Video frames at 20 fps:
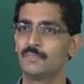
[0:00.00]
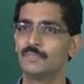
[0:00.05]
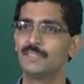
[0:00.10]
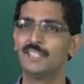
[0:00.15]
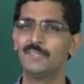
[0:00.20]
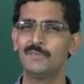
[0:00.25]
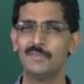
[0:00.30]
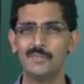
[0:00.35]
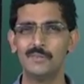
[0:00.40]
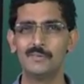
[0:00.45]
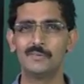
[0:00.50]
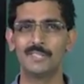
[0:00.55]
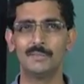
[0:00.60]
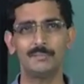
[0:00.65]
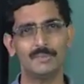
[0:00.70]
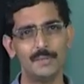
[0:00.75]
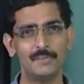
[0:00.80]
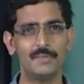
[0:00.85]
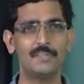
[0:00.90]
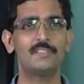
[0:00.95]
It gives you,
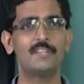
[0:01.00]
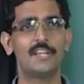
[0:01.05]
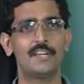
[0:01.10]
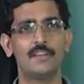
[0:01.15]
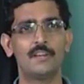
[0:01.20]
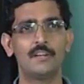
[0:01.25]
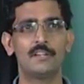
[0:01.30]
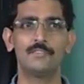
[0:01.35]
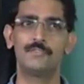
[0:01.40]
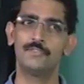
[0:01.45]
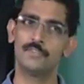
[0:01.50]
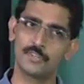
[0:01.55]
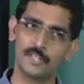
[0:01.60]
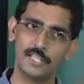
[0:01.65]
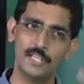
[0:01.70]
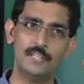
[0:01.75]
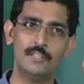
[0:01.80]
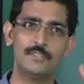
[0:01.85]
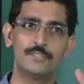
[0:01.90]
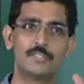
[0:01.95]
sometimes it is accurate. If you
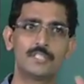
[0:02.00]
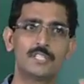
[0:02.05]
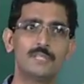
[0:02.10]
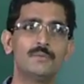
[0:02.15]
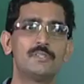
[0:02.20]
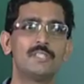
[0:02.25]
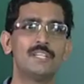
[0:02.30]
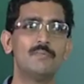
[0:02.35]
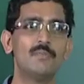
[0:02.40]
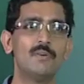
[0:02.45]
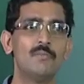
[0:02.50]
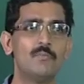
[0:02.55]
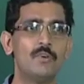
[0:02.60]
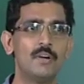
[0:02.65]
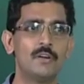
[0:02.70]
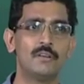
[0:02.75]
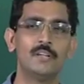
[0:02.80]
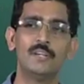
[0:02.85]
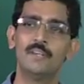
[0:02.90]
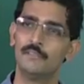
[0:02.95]
really system is
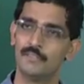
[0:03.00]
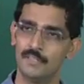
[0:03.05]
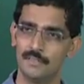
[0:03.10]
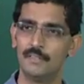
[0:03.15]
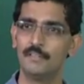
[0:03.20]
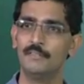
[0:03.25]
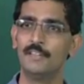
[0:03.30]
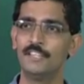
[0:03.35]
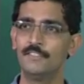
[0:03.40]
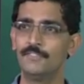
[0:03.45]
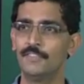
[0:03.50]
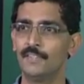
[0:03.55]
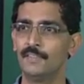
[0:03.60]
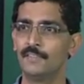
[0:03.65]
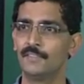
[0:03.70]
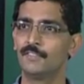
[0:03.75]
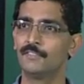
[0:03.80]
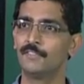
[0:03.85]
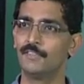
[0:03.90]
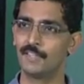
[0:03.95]
MM1, we will verify
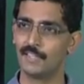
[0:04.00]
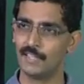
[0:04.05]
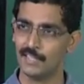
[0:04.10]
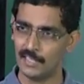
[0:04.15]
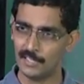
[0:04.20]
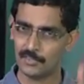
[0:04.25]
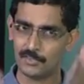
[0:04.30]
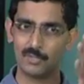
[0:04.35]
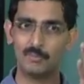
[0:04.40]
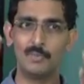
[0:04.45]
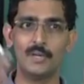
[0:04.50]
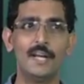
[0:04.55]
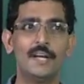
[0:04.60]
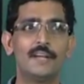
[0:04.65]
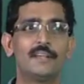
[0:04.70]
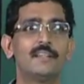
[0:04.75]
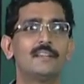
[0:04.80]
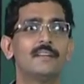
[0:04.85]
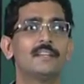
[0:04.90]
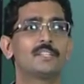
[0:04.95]
this. If I really
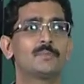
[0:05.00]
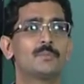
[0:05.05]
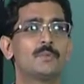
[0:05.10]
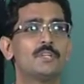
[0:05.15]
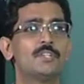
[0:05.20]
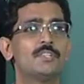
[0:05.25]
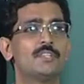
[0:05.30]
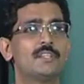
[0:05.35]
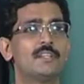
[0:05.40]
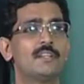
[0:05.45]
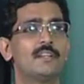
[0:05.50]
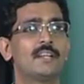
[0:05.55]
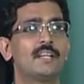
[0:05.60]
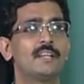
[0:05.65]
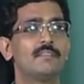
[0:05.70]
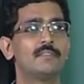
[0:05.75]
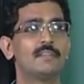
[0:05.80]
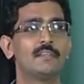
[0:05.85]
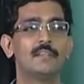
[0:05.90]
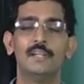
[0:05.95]
simulate an exponential
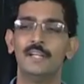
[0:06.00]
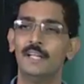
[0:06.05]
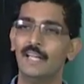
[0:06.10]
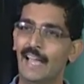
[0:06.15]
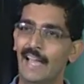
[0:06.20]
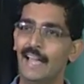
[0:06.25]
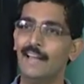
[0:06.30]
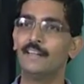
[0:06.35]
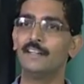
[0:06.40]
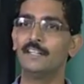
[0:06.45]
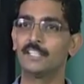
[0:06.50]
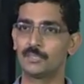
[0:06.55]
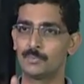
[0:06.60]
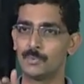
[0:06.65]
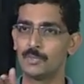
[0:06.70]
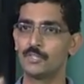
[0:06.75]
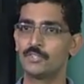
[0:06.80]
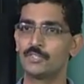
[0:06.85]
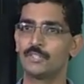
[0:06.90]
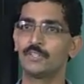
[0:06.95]
arrival and an
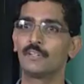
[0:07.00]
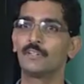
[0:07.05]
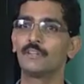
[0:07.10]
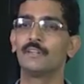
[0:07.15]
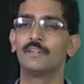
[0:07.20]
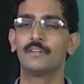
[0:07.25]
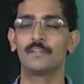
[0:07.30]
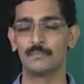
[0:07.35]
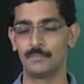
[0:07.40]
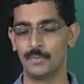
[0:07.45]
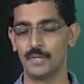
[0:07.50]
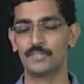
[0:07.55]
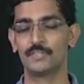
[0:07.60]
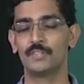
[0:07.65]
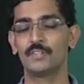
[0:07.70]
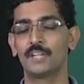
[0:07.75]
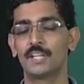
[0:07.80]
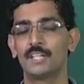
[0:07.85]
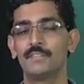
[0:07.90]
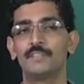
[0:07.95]
exponential or a
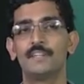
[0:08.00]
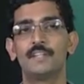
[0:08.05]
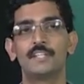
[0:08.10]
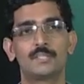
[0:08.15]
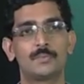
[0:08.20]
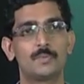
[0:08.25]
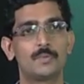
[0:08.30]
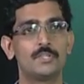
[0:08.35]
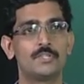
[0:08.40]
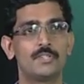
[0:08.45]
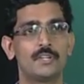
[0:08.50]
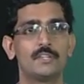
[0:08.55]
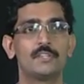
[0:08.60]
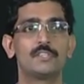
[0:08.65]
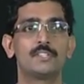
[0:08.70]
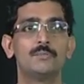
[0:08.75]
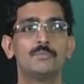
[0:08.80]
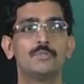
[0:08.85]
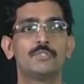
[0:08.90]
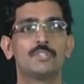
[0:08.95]
Poisson arrival and exponential
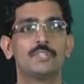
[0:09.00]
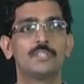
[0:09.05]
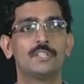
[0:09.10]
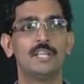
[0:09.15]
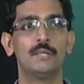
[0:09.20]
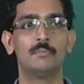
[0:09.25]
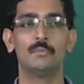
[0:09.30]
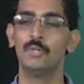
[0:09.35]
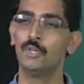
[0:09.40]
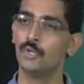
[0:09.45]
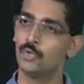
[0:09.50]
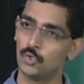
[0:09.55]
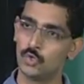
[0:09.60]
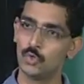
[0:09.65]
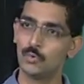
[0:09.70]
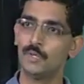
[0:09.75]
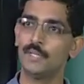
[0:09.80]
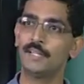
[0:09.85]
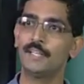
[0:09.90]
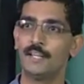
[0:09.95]
distribution time, you
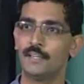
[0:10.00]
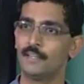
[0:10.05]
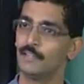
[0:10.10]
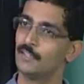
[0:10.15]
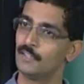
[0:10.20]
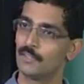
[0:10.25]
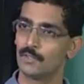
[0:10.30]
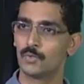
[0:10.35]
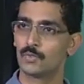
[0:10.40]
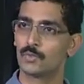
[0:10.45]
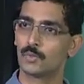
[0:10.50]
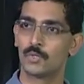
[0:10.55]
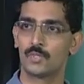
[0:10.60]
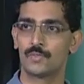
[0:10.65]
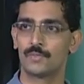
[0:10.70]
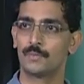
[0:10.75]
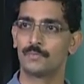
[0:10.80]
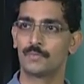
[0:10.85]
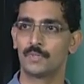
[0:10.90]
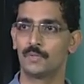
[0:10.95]
will get those closed
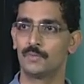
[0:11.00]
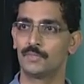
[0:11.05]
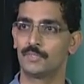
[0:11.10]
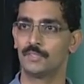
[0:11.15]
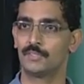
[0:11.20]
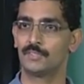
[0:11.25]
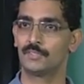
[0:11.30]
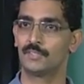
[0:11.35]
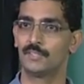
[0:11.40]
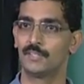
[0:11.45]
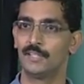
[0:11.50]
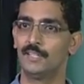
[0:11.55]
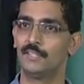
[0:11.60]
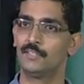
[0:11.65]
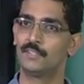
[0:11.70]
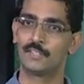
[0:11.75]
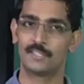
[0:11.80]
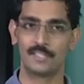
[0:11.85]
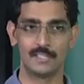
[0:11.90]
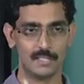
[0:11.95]
form solutions, right.
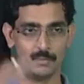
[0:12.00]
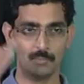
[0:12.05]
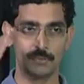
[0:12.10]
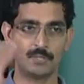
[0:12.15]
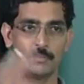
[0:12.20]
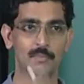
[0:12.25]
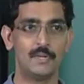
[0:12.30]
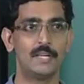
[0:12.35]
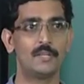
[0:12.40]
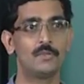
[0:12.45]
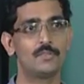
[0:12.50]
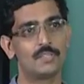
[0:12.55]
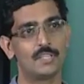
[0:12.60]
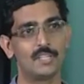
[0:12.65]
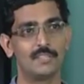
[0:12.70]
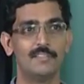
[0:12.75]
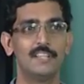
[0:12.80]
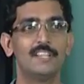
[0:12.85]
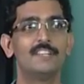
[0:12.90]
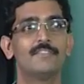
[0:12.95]
You actually simulate those, you
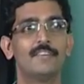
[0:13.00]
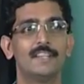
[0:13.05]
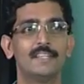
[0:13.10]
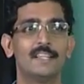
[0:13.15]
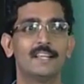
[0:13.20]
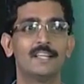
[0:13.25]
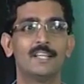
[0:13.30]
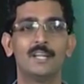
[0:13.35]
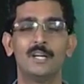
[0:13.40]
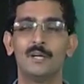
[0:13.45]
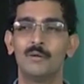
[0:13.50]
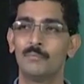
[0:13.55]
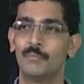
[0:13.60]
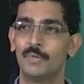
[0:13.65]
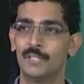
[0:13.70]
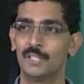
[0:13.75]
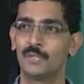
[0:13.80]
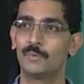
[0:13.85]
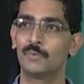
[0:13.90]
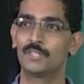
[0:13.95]
can verify that,
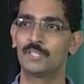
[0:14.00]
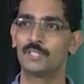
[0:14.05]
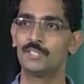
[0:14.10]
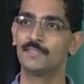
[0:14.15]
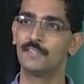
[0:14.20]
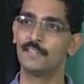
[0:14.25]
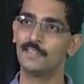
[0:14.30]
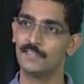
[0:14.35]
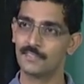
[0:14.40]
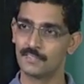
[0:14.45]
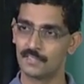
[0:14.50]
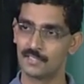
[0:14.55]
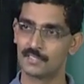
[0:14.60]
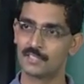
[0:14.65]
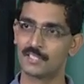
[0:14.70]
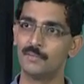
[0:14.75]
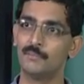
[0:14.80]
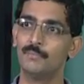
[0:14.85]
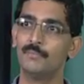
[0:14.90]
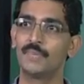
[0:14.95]
but the question is whether the
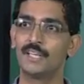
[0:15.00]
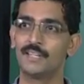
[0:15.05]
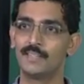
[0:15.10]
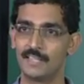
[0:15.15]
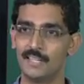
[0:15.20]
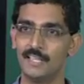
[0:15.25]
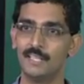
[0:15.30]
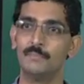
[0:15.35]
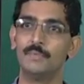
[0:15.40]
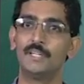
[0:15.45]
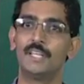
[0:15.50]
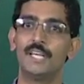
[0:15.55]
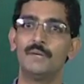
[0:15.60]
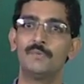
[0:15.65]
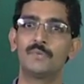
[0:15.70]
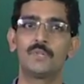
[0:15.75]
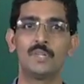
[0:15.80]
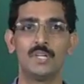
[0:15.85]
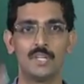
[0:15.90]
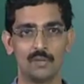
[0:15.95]
system really
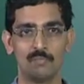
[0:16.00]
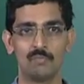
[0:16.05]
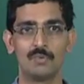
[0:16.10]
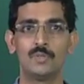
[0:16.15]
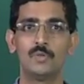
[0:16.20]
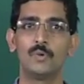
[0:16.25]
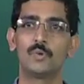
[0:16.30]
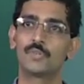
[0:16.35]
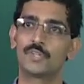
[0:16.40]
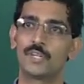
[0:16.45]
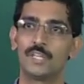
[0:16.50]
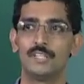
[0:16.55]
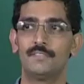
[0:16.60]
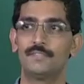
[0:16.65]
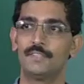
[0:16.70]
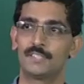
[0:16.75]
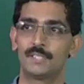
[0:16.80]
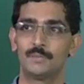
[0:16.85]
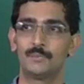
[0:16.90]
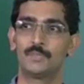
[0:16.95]
behaves with those kind of
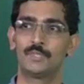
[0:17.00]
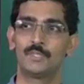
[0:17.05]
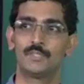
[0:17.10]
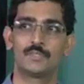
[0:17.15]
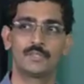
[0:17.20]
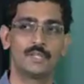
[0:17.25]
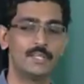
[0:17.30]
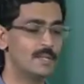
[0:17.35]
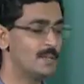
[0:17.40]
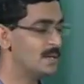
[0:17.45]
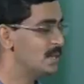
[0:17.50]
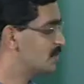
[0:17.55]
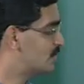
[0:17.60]
assumptions, right.